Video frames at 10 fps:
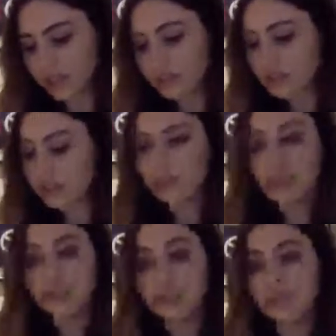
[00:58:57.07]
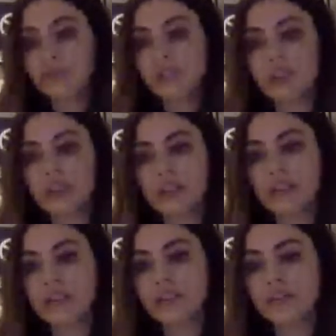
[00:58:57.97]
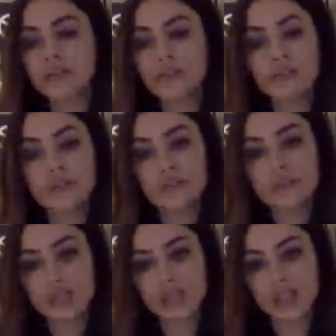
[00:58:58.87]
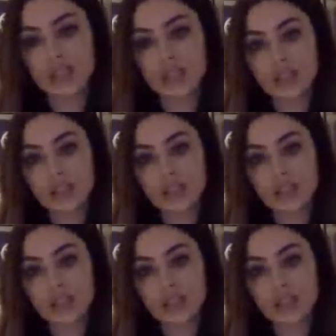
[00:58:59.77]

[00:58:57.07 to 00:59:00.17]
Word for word: Just don't let me go. That nice.